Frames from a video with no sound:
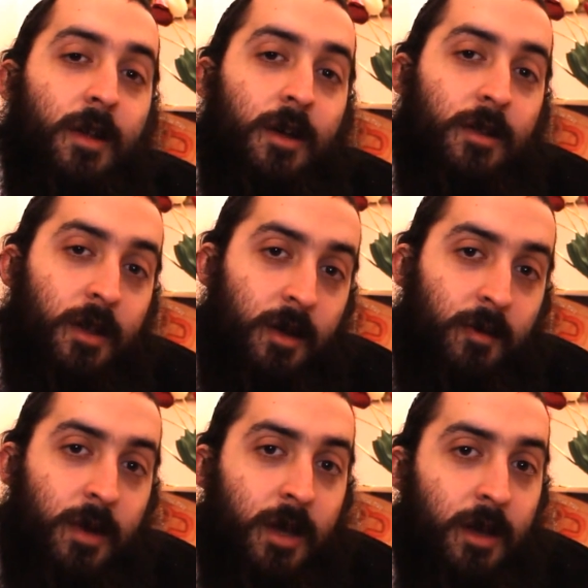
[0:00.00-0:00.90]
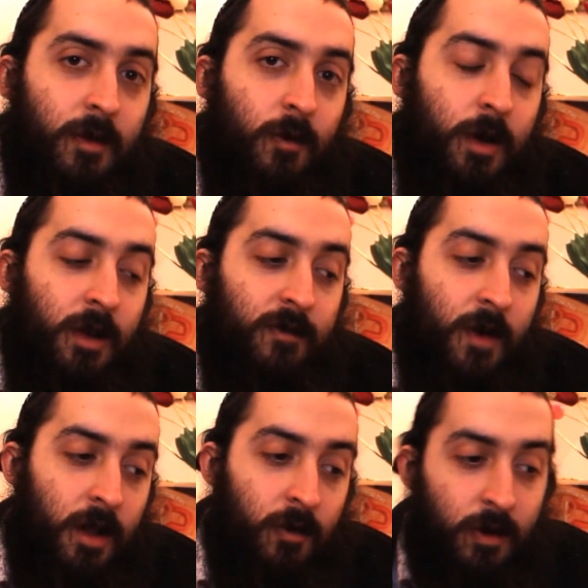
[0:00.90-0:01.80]
Hasidim need, what his
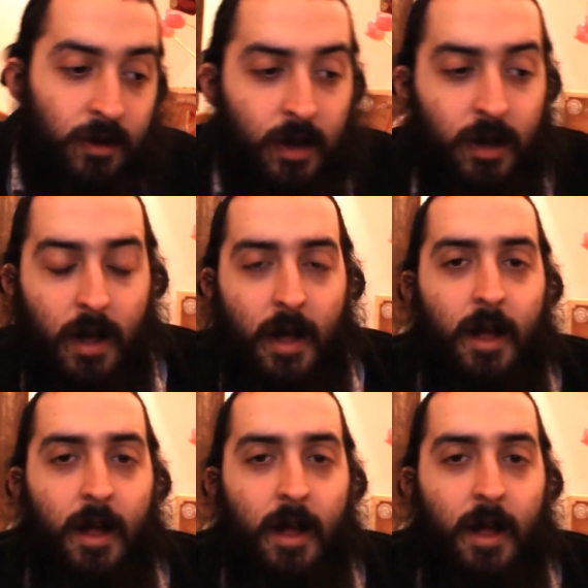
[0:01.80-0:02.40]
followers need.